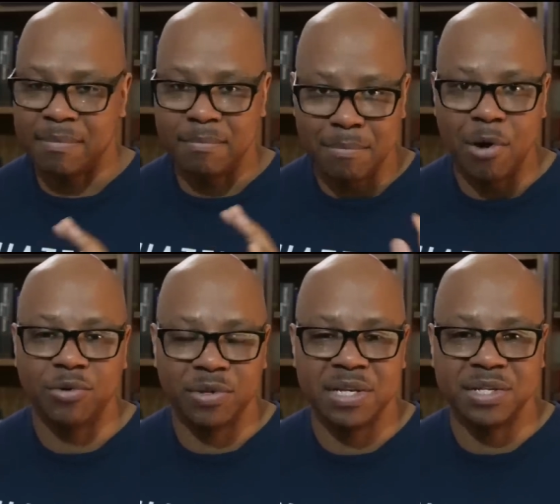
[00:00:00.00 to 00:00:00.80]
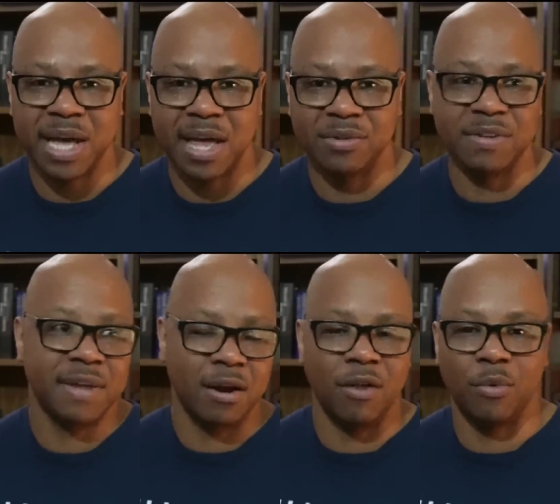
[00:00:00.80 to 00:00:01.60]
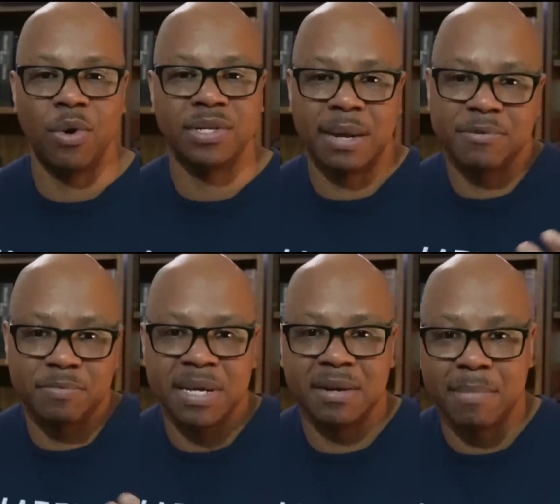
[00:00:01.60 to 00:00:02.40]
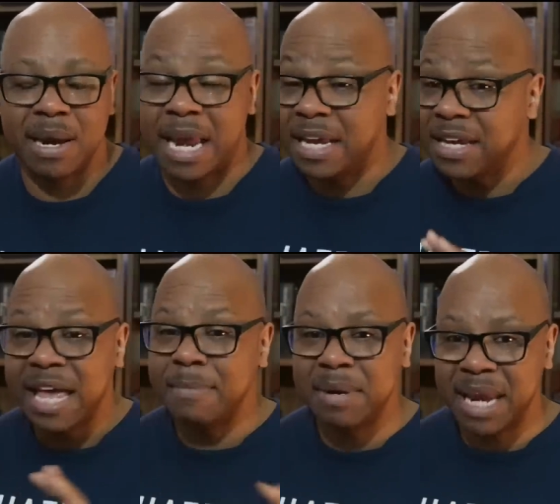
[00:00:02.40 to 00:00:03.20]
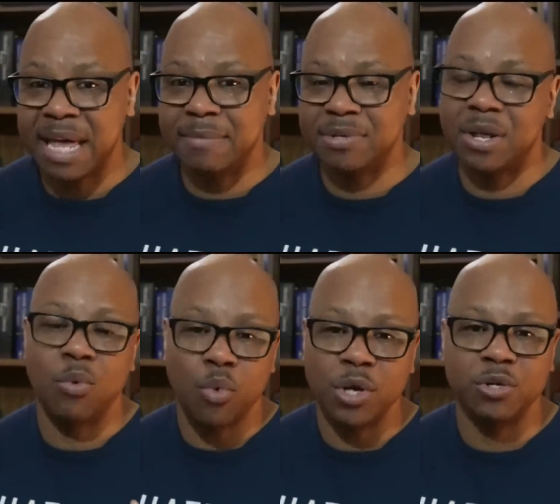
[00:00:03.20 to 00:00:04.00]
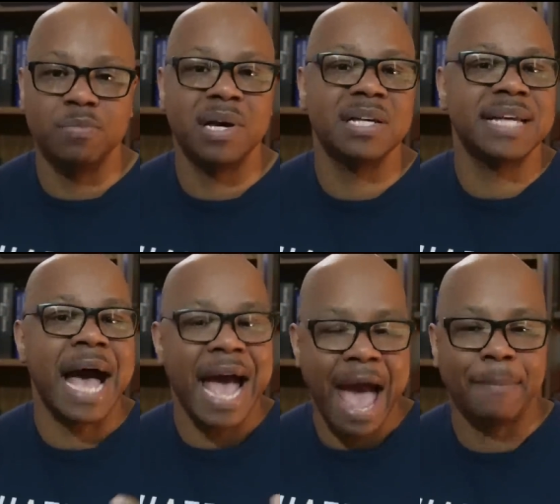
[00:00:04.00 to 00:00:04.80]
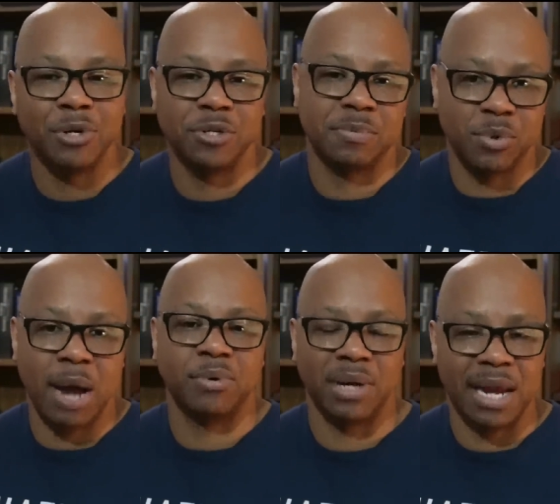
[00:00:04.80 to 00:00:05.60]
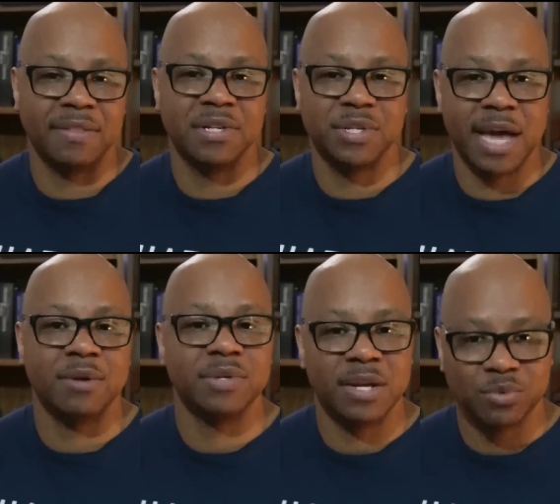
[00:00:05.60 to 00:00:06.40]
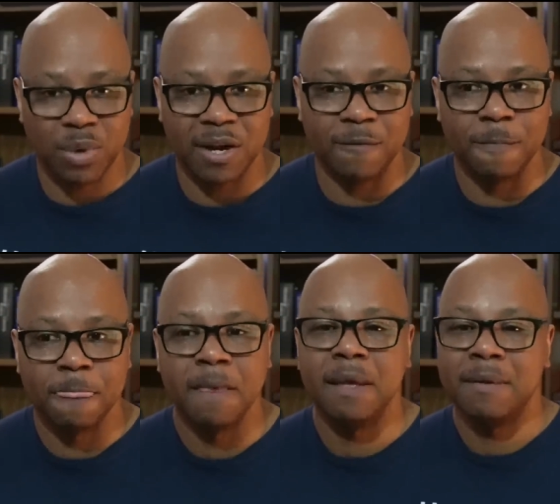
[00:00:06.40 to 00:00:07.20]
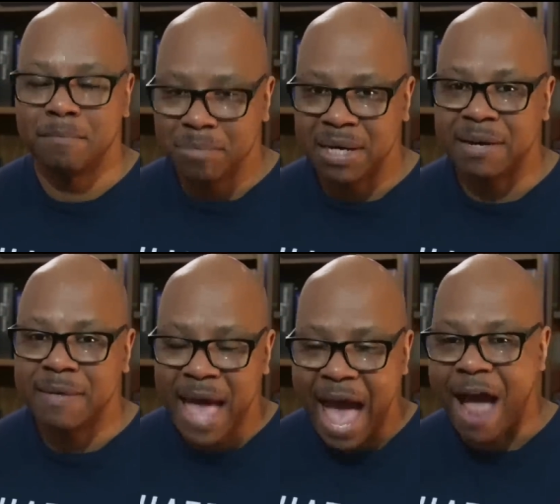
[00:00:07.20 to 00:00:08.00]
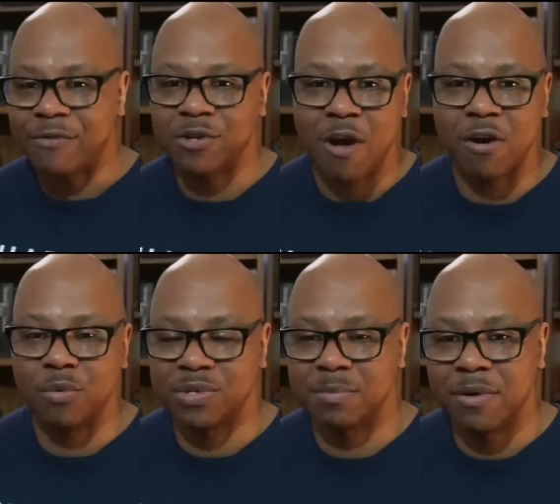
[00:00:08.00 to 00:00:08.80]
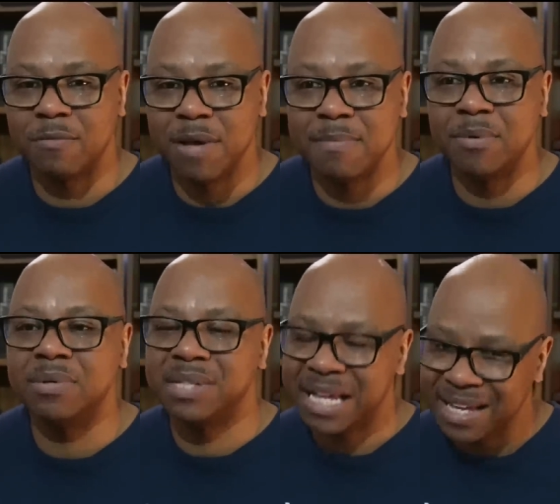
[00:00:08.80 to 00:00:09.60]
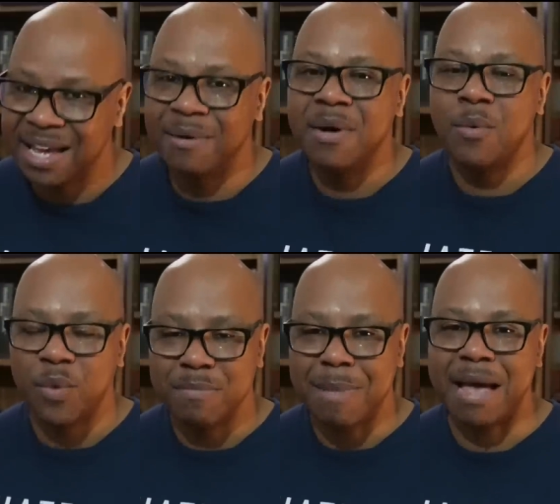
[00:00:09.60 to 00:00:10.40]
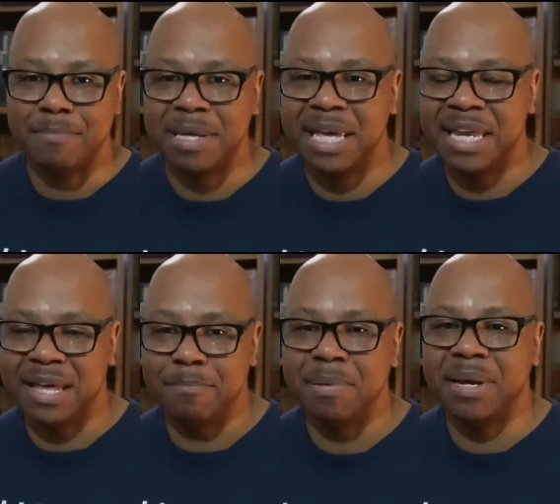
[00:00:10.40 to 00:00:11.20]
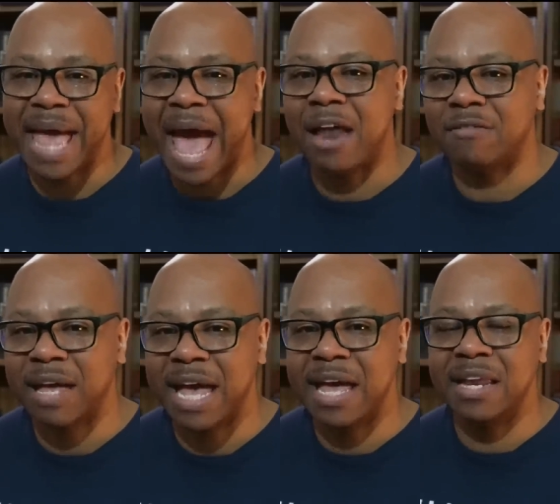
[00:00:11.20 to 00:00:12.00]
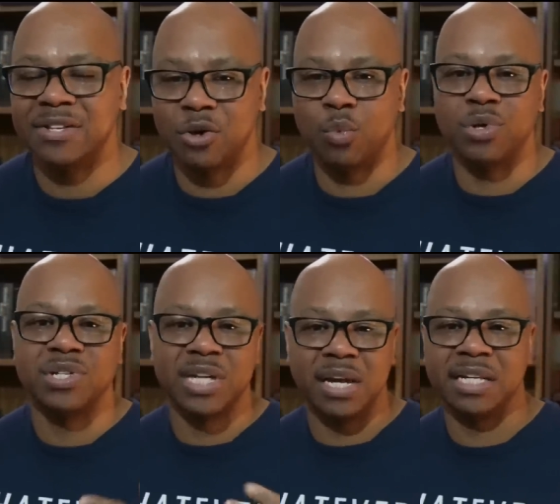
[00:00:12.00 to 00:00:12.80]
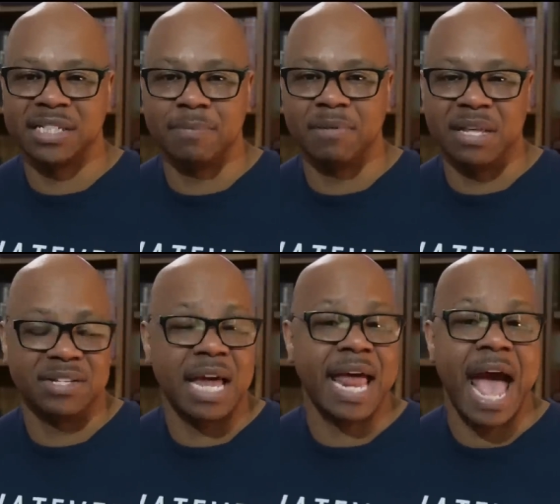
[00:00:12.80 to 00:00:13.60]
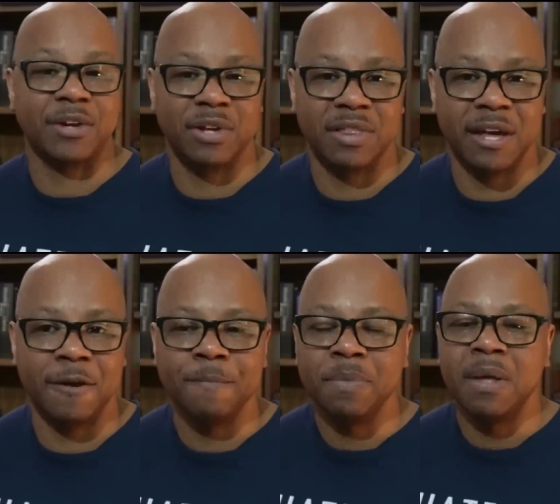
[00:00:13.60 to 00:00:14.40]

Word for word: Most of these channels, if not all the ones that I'm speaking about, I didn't name any names because I don't want to because I happen to subscribe to a lot of these channels as well. But after talking with some other people, it's like, yeah, we might be getting a bit out of hand. It's over selling something that's not actually there.